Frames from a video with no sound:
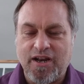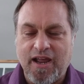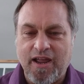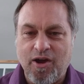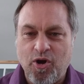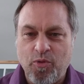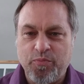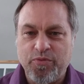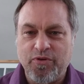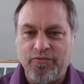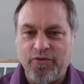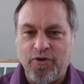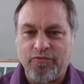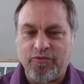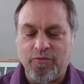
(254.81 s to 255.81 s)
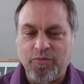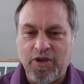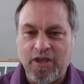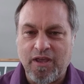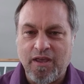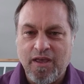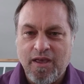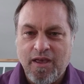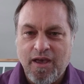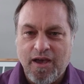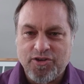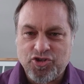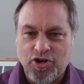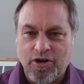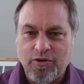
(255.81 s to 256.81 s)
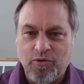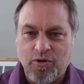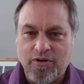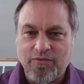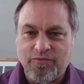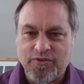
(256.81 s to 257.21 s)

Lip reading: And I hope you'll vote for me, Shawn Gordon,